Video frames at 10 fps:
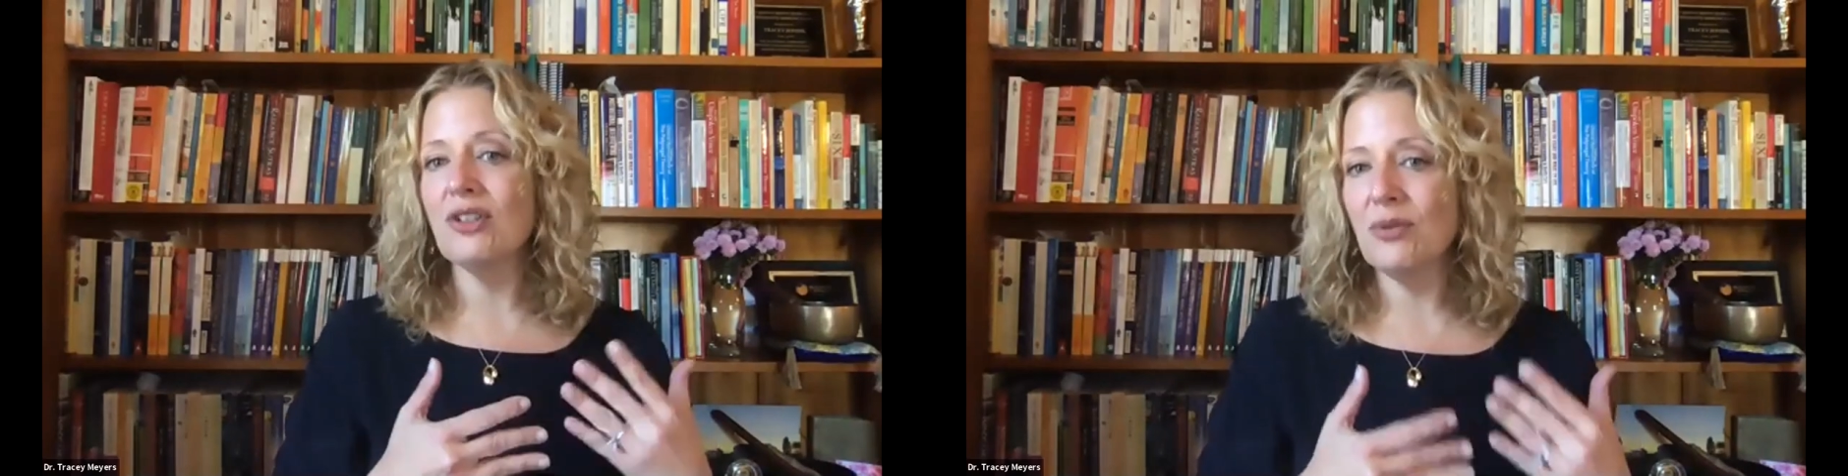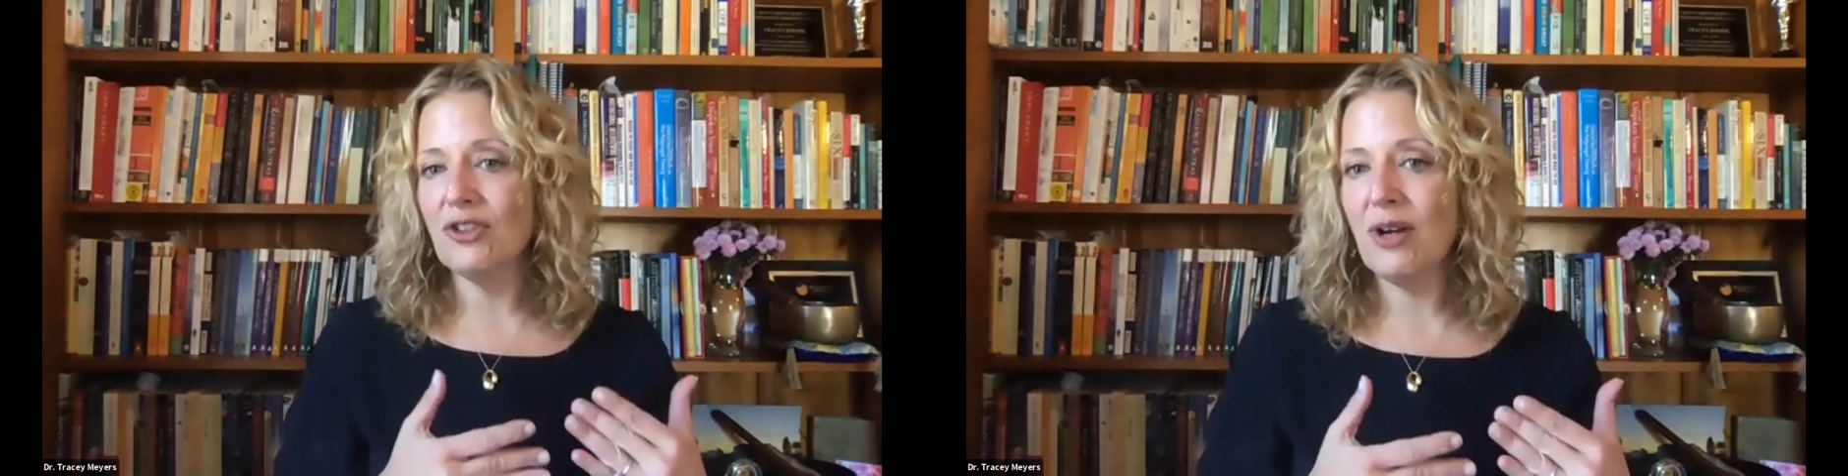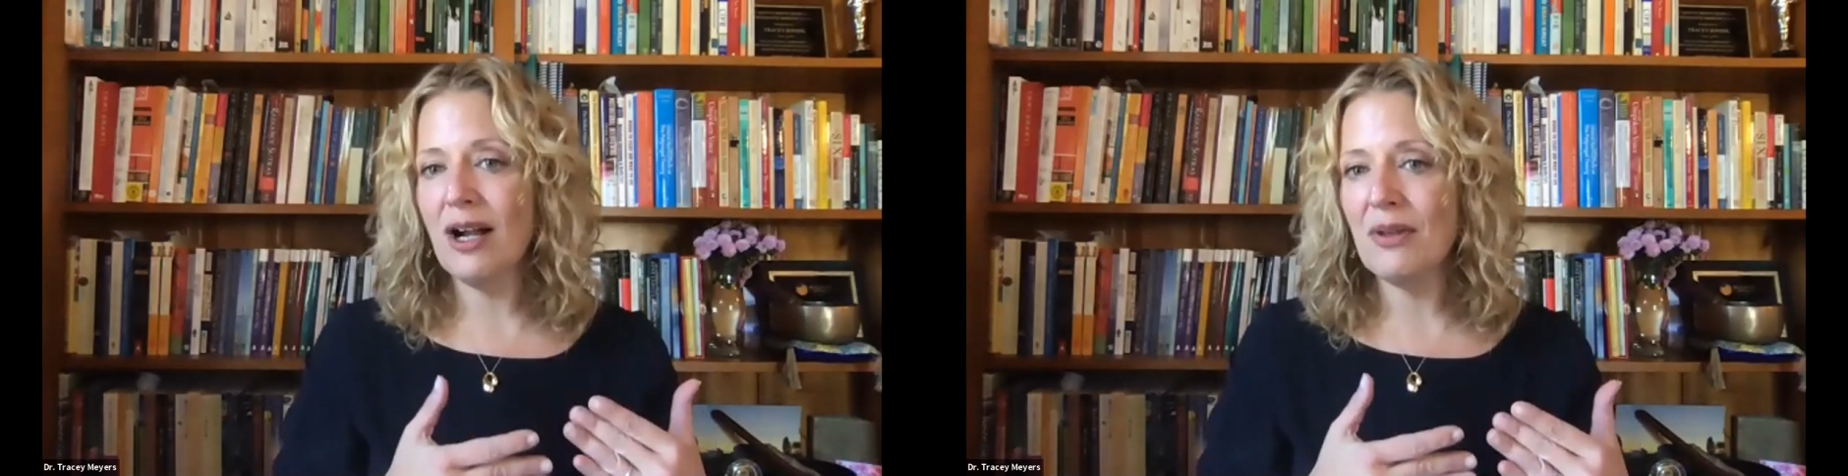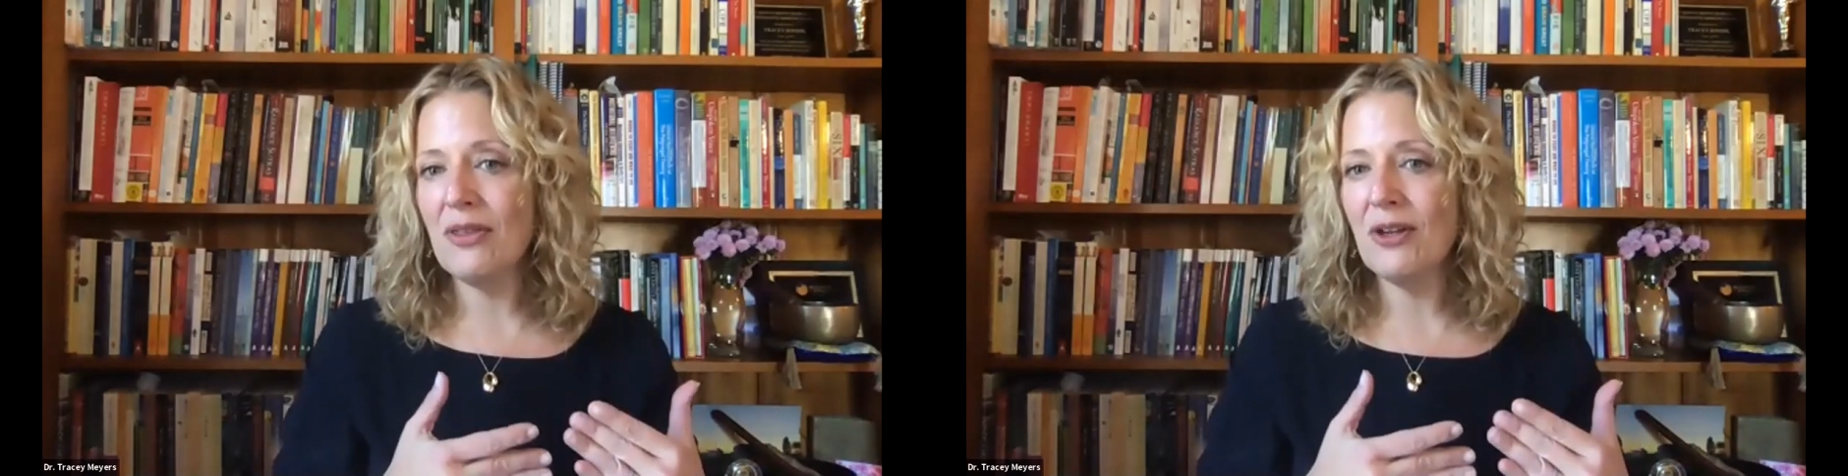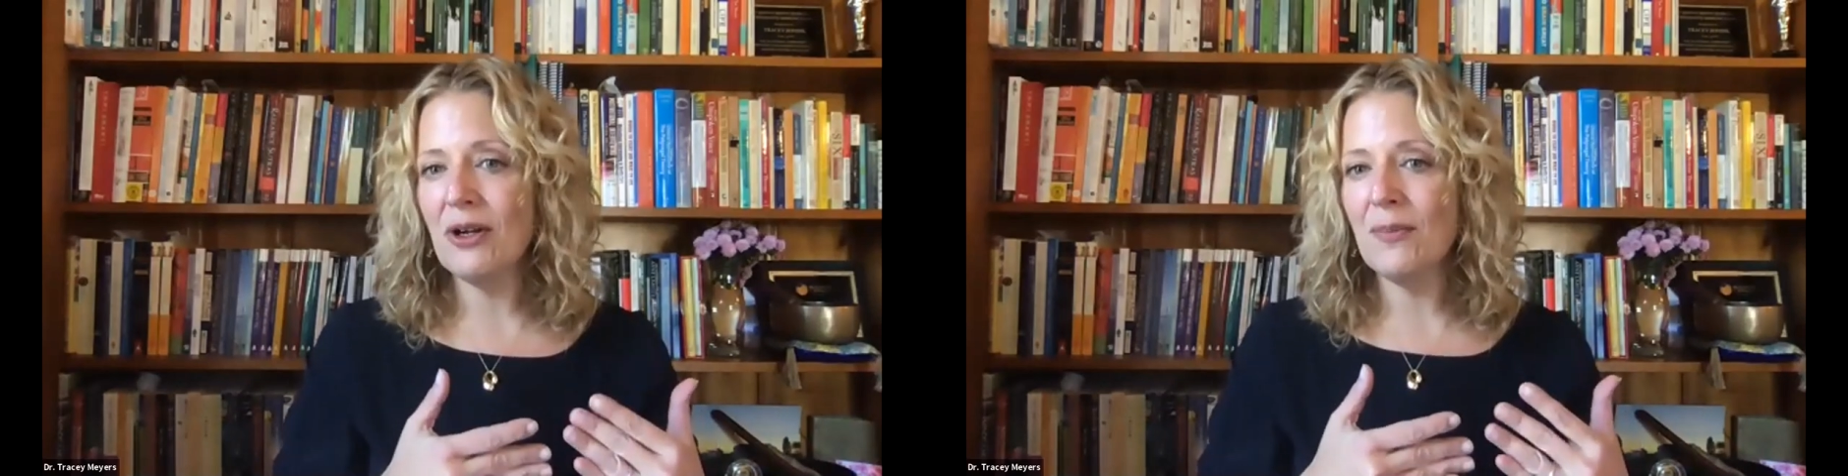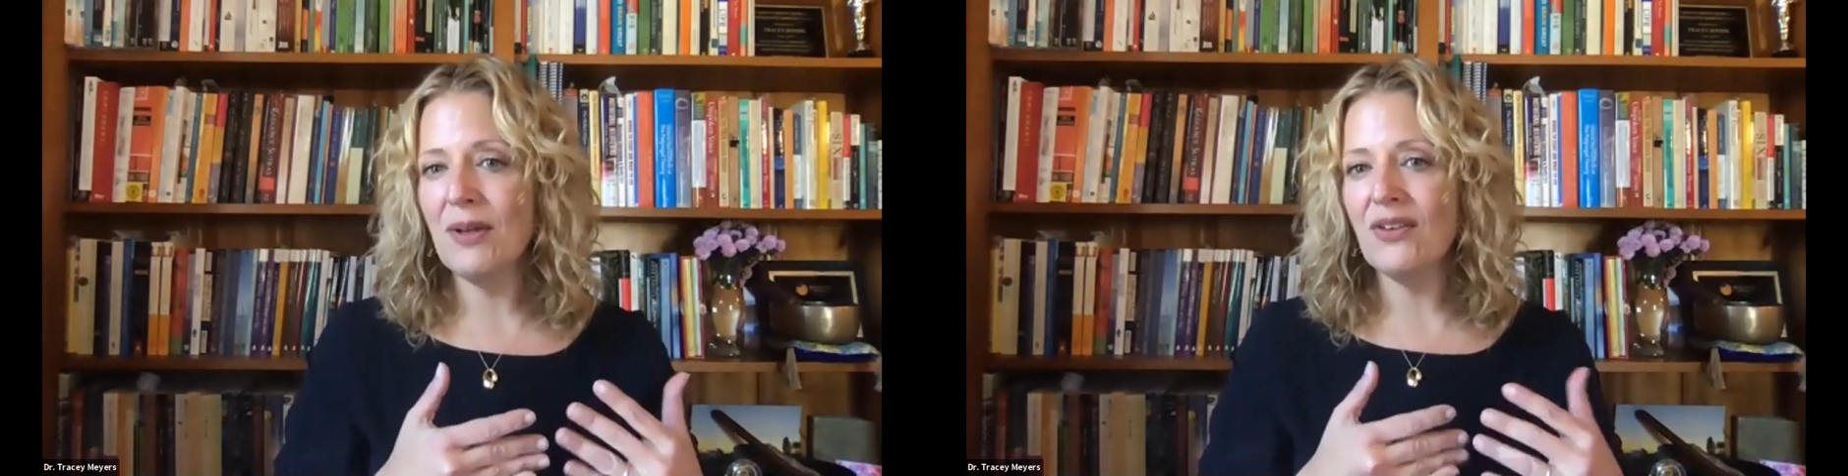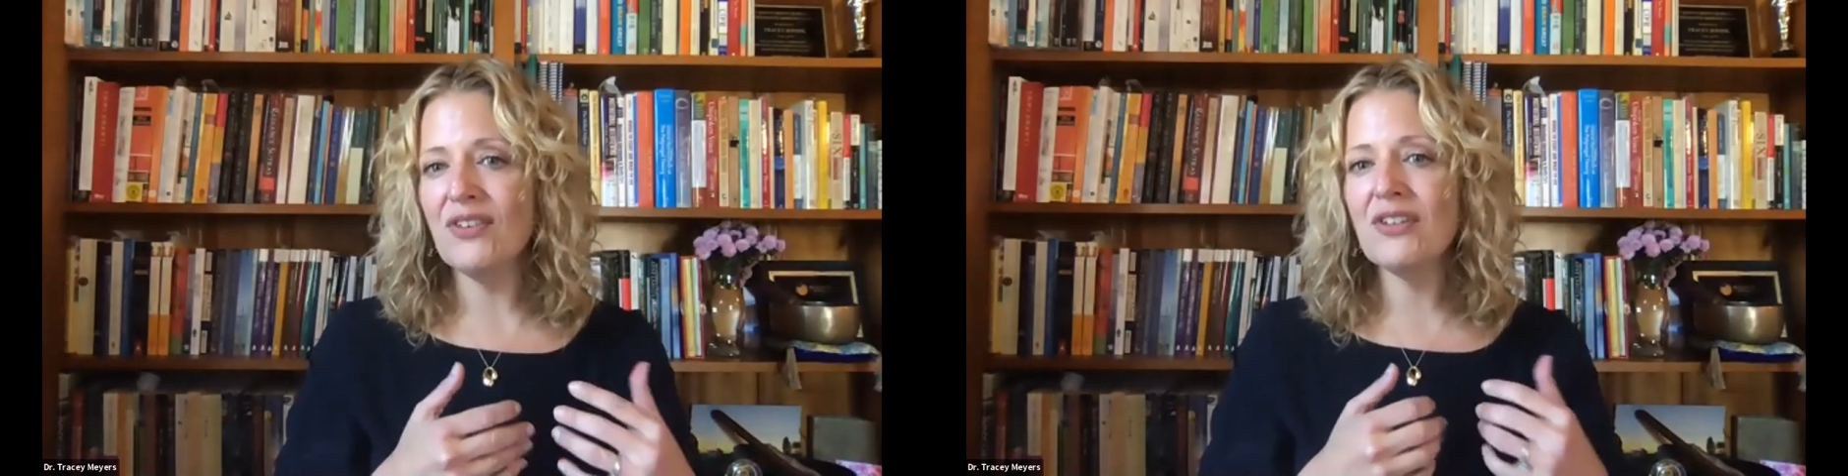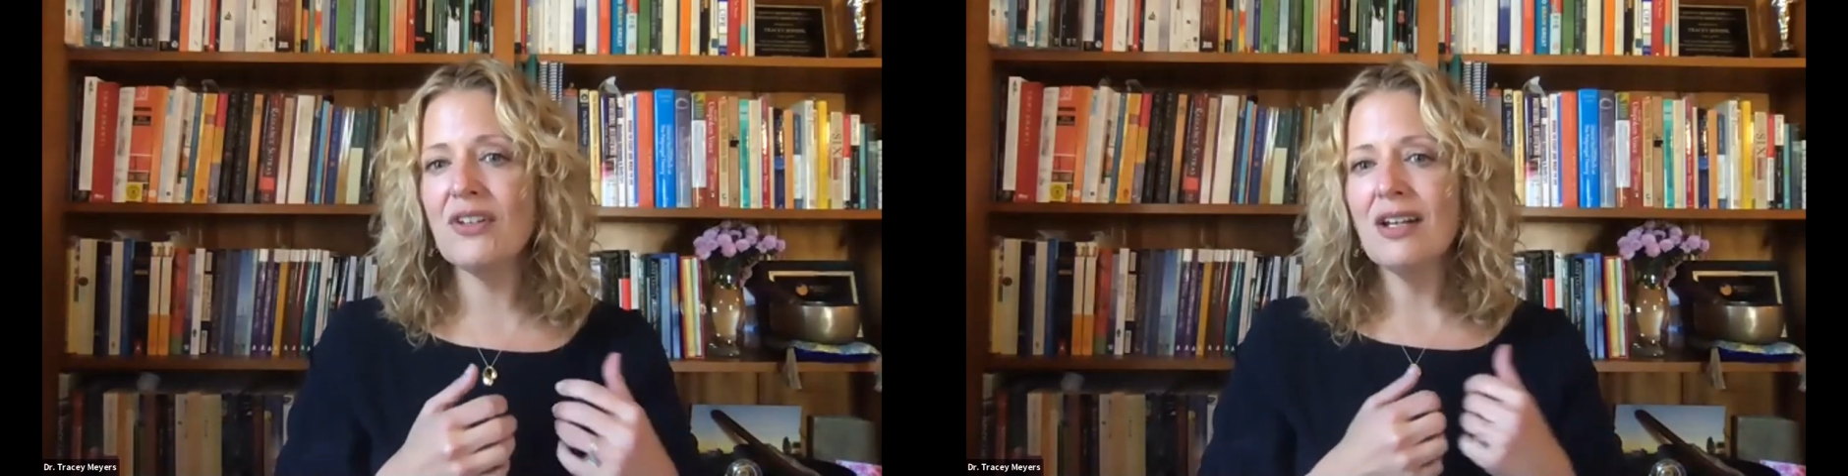to a trauma
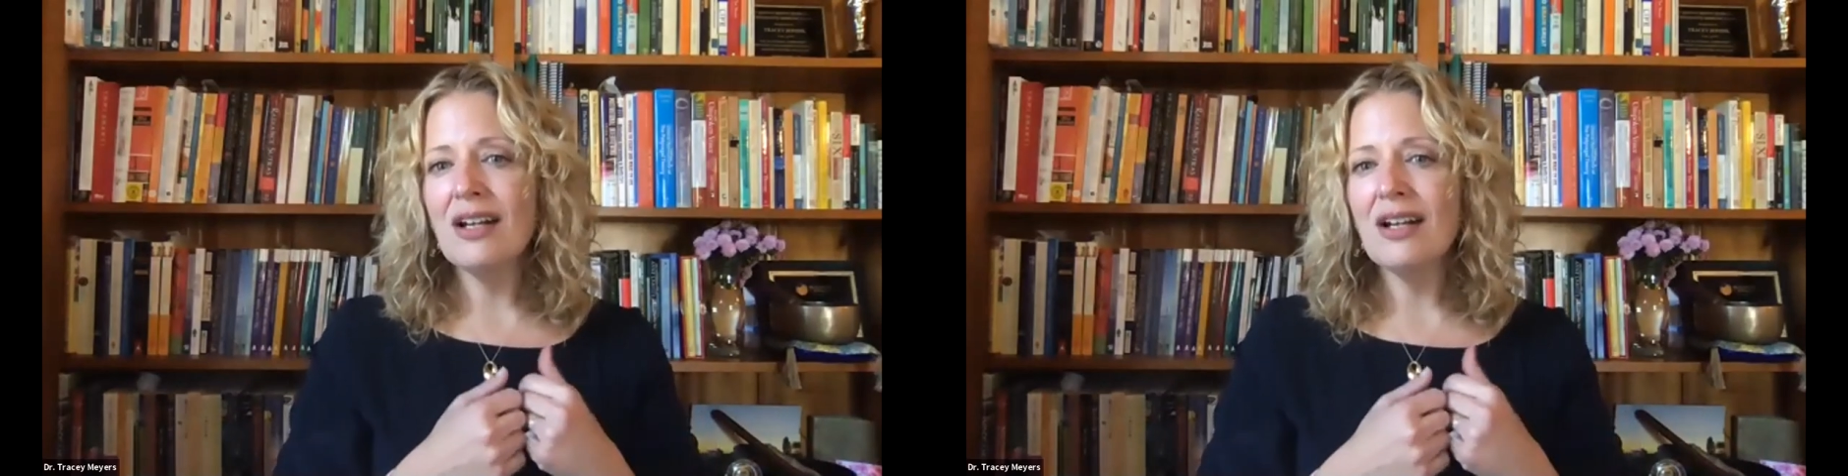therapist,